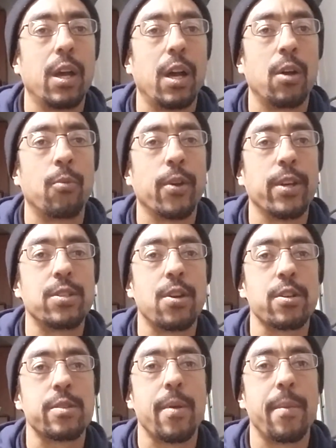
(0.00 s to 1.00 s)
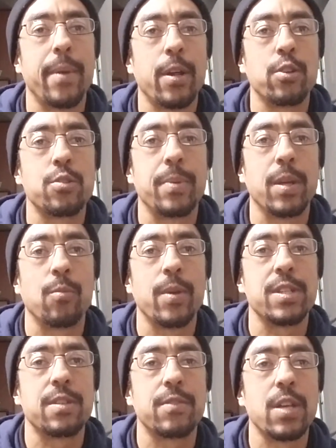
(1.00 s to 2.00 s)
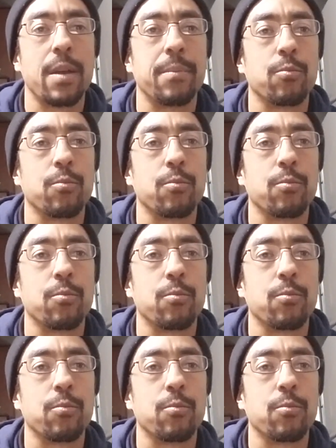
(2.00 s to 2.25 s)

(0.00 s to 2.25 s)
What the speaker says: Where he talks about marriage being a waste of time